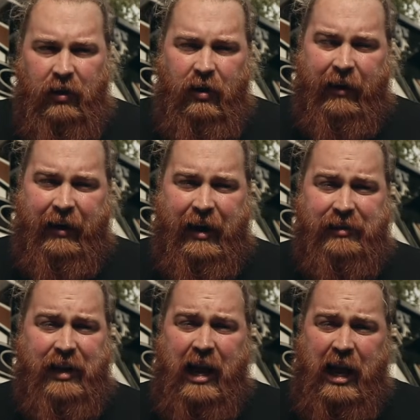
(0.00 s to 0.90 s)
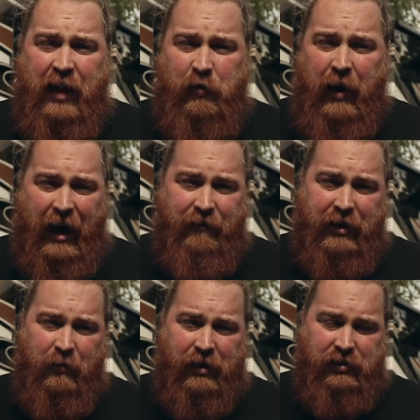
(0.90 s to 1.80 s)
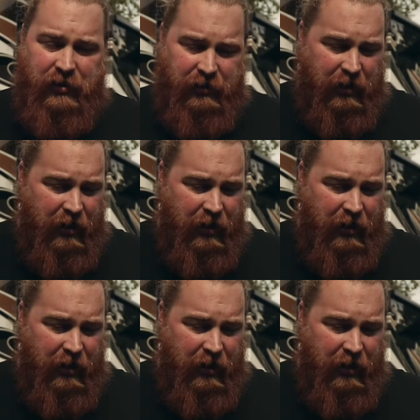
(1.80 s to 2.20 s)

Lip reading: All right, guys, if you have any questions